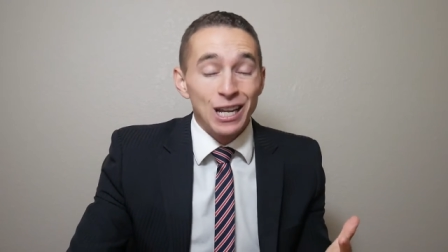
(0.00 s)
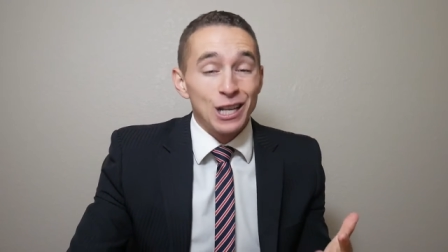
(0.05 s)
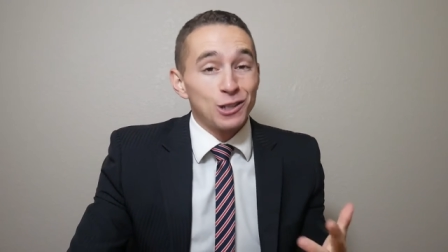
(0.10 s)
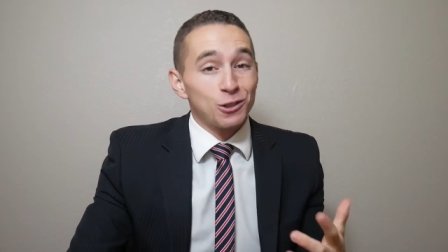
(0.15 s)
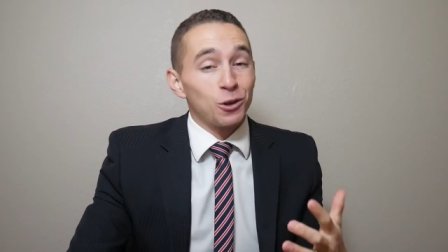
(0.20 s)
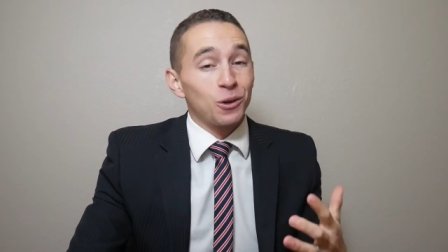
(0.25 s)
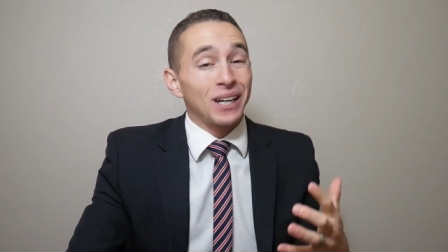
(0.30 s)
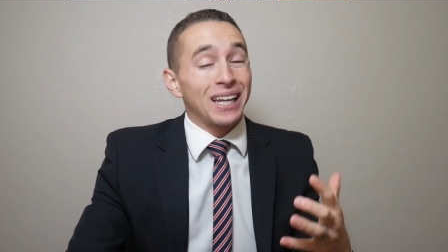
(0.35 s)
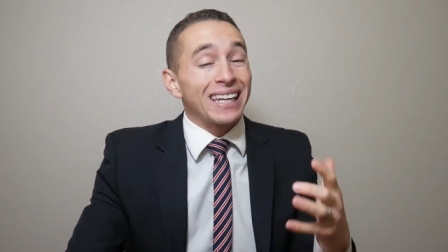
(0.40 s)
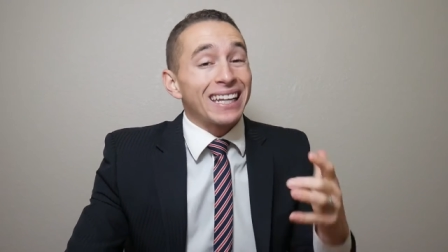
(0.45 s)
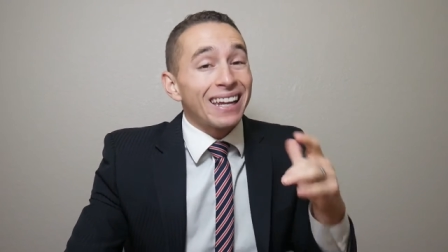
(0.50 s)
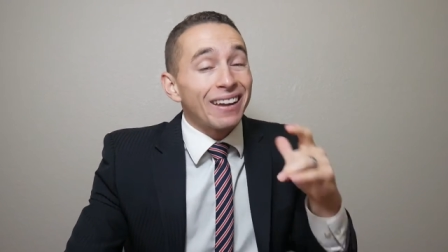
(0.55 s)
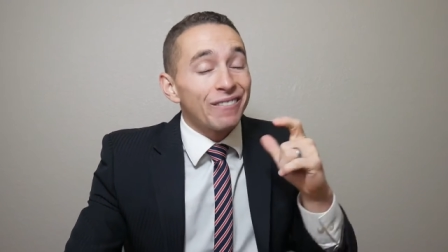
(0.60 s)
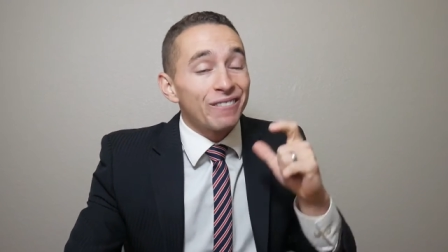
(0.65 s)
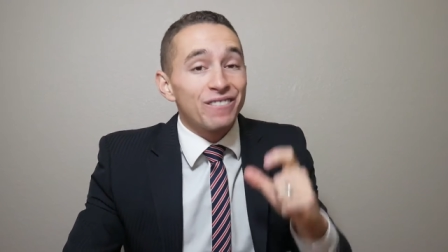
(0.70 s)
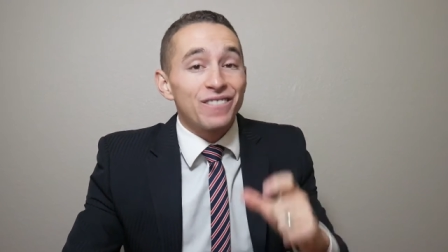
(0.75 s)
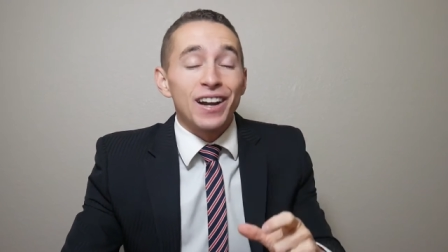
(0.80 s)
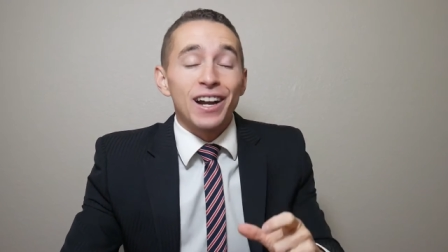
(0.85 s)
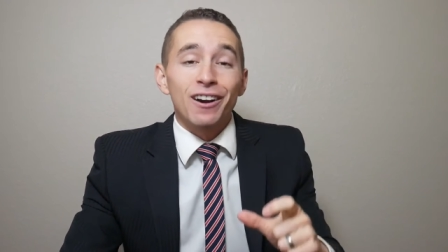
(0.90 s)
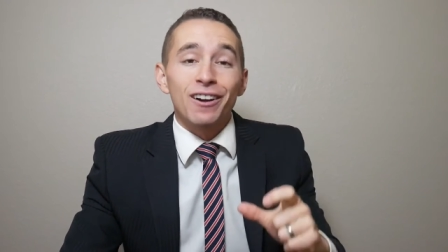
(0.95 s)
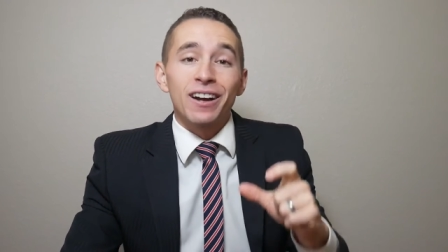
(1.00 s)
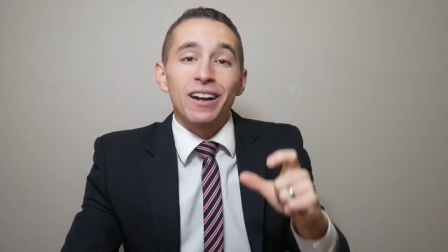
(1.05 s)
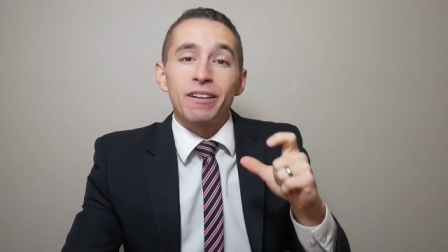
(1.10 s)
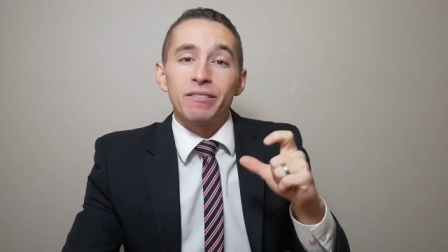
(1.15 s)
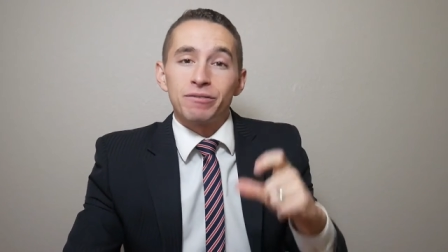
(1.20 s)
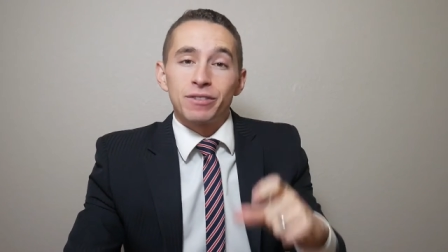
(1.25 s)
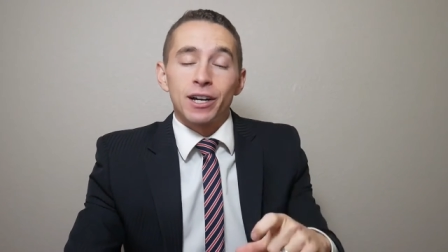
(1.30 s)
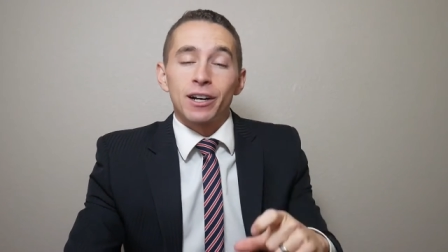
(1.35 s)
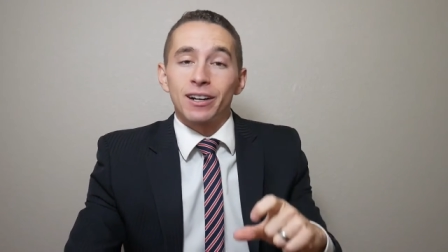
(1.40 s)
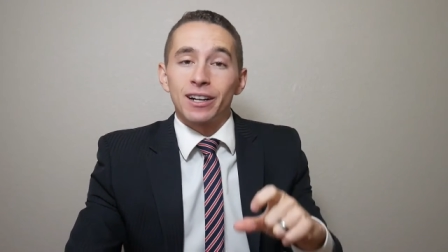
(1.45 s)
So it can get very,
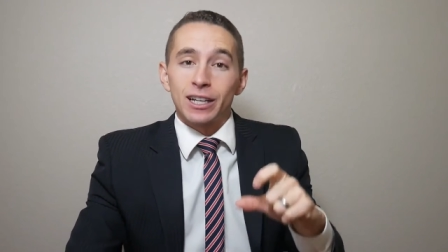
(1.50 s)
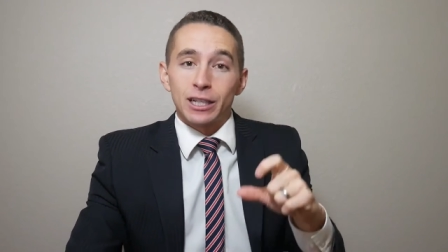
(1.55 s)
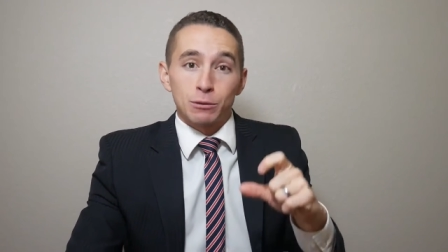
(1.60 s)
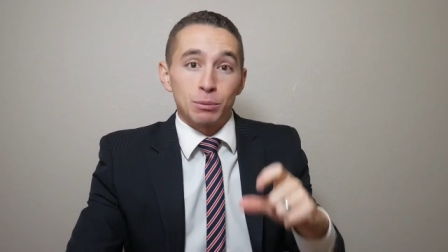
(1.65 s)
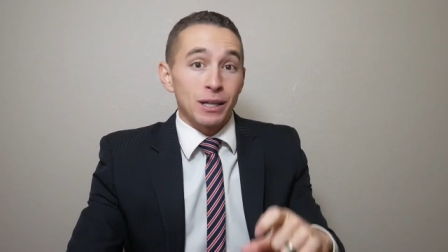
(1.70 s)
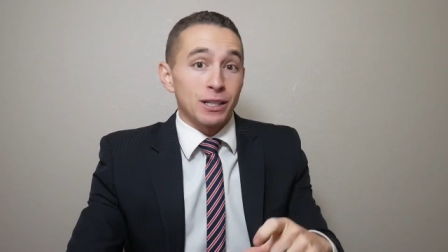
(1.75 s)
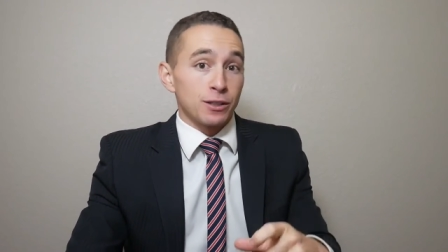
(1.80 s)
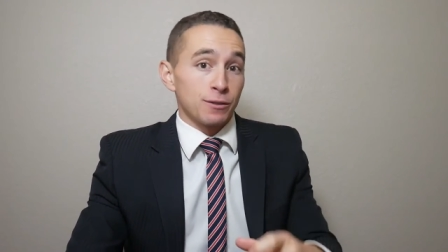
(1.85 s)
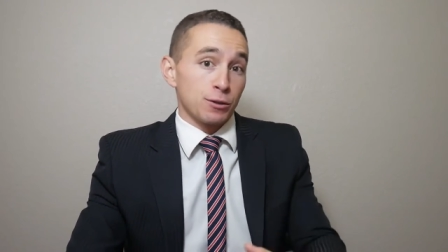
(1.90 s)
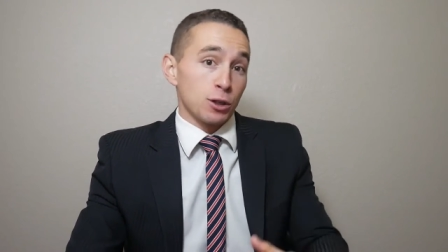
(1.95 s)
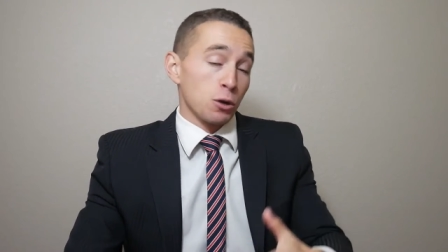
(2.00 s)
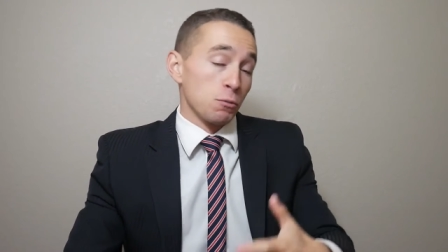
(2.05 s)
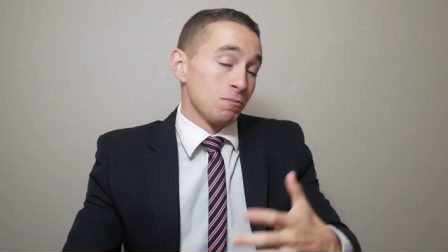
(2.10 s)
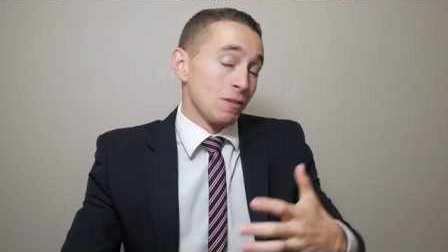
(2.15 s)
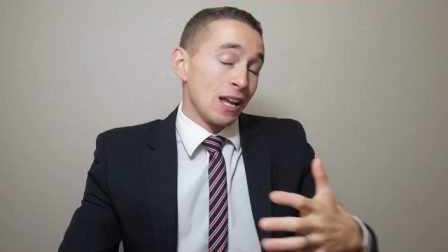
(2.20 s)
very expensive. So